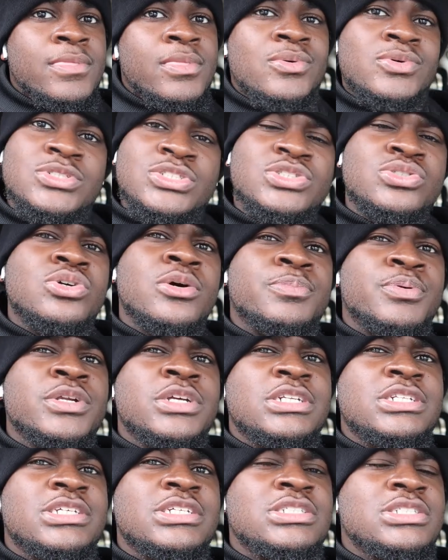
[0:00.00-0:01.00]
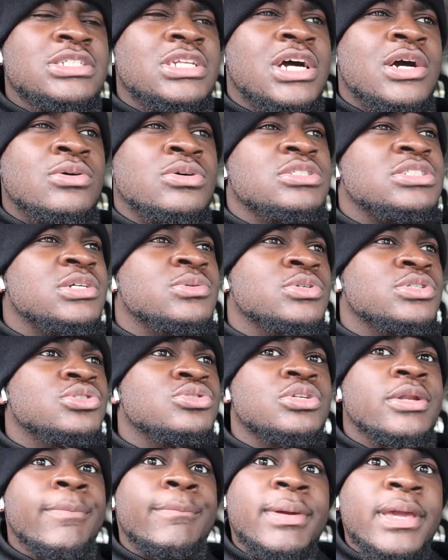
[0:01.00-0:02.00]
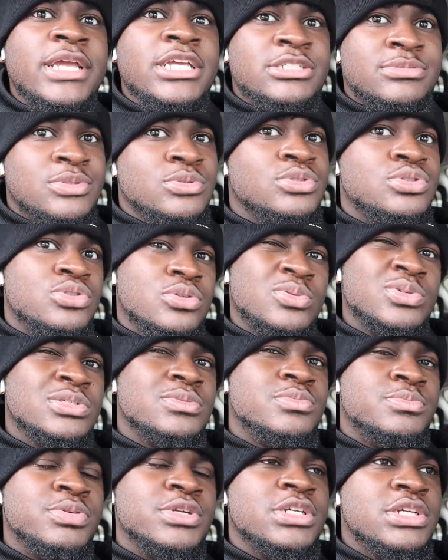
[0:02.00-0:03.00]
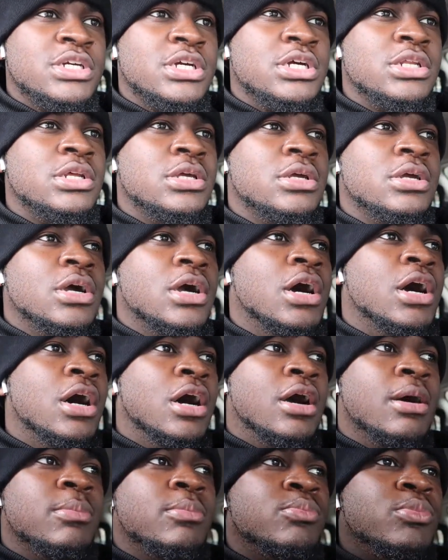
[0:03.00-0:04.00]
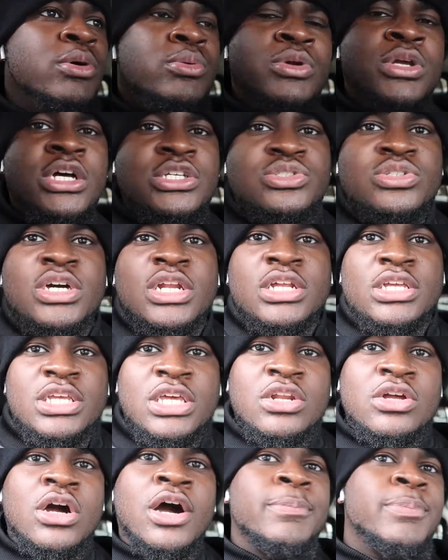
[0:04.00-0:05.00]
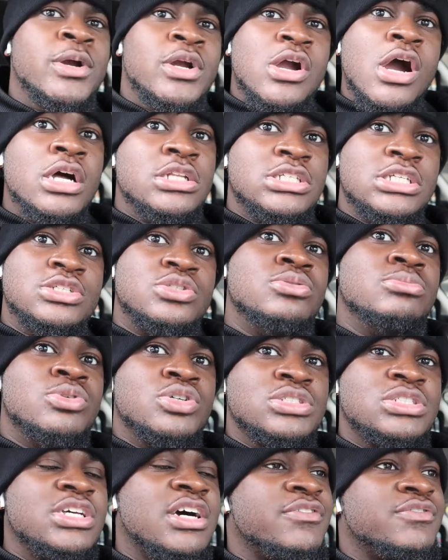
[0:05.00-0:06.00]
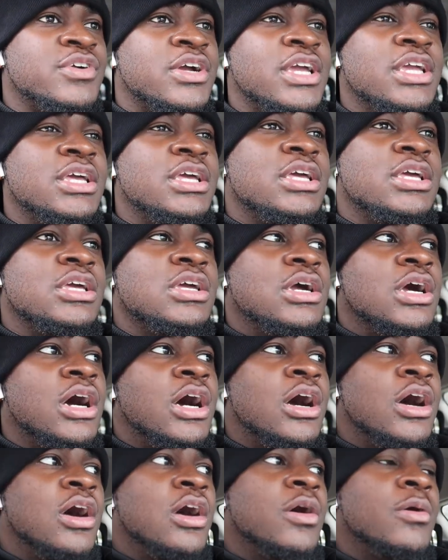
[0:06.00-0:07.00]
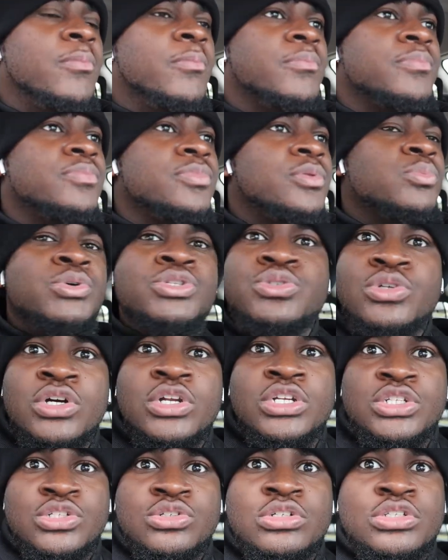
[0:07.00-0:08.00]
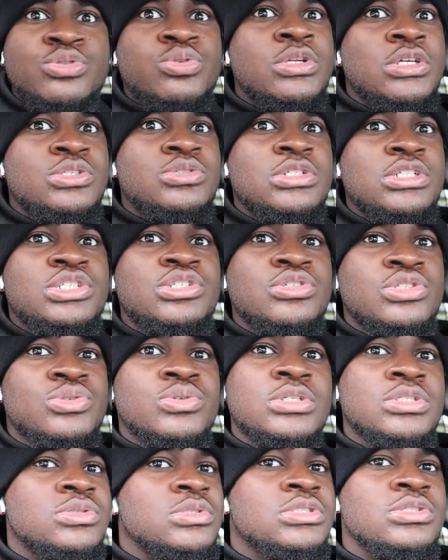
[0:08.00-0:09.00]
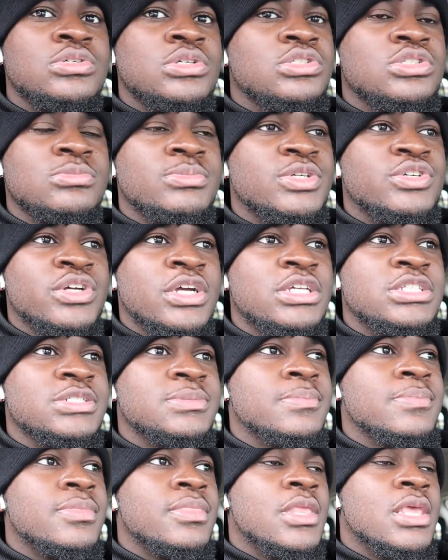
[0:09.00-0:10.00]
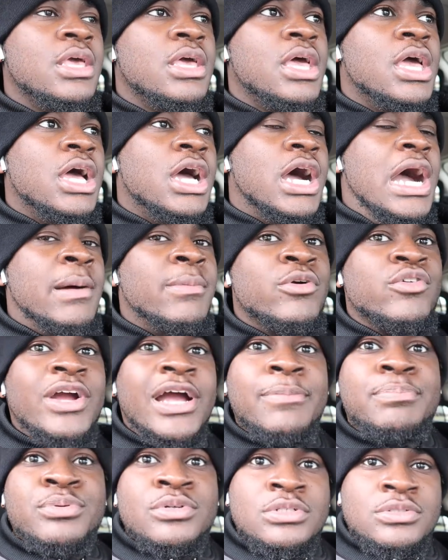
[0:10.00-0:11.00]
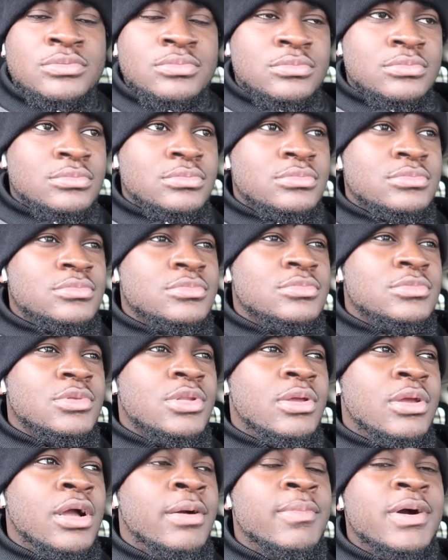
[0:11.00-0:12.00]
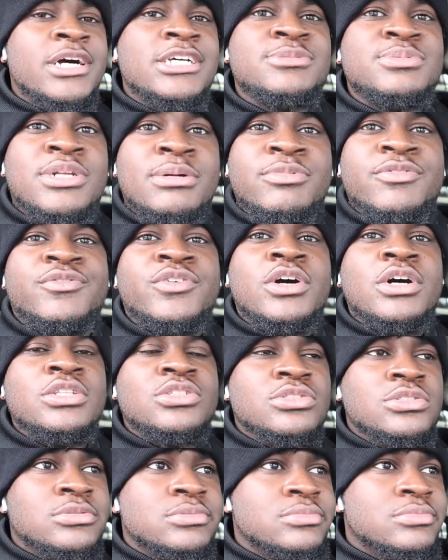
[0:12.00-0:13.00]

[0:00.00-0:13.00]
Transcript: We're just doing pretty decent. I want to say we're doing the biggest, but we're, do, we're pretty good. Um, but we also got to get up our content, do more stuff, right? Um, which we're going to do in twenty twenty-two. twenty twenty-two goes will be crazy. I'm a rapper. I'm a husband. I'm a father.